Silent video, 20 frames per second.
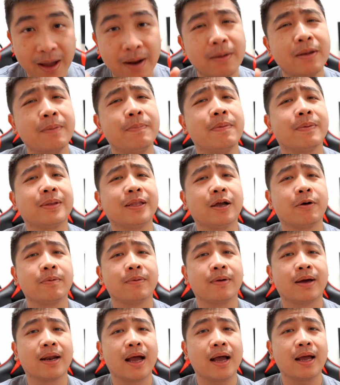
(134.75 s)
Other people tell me
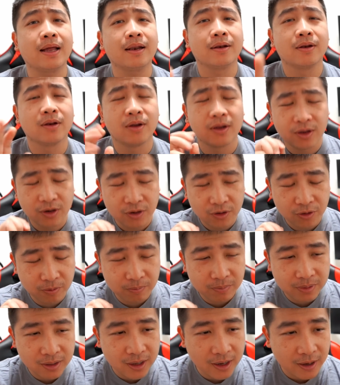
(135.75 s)
one,
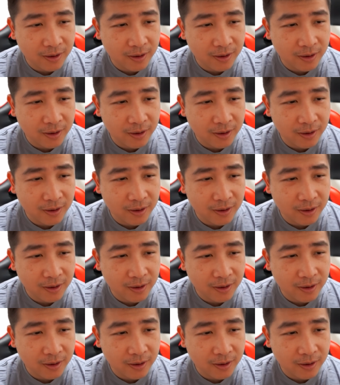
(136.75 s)
not me.